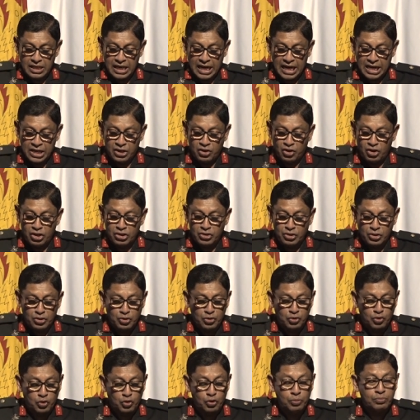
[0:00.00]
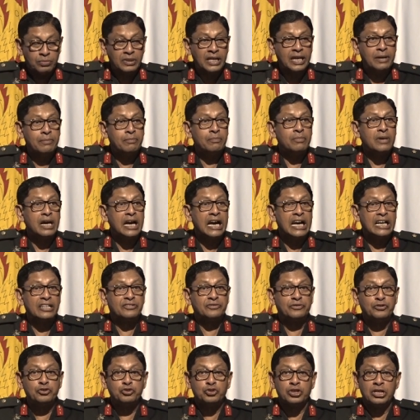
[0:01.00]
and also to groom them
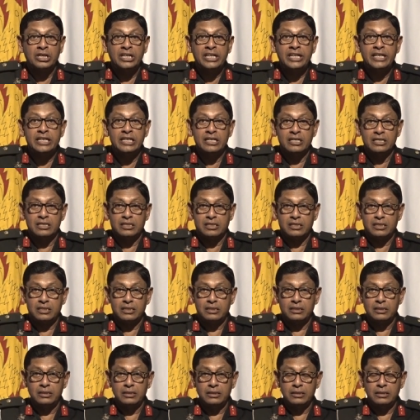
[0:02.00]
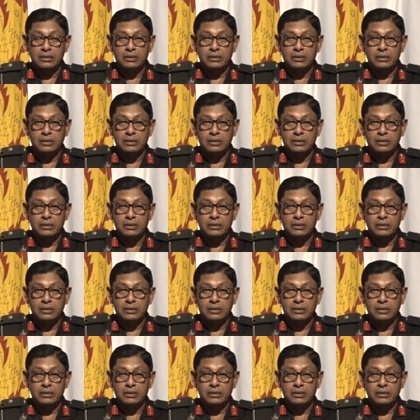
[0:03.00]
as future leaders.